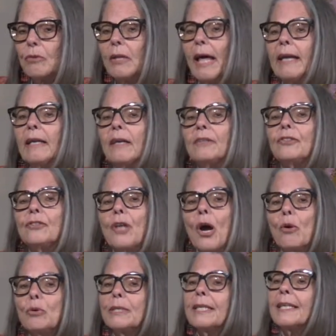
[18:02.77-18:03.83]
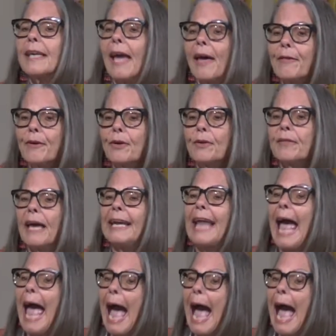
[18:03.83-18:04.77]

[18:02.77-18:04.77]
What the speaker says: let us know together that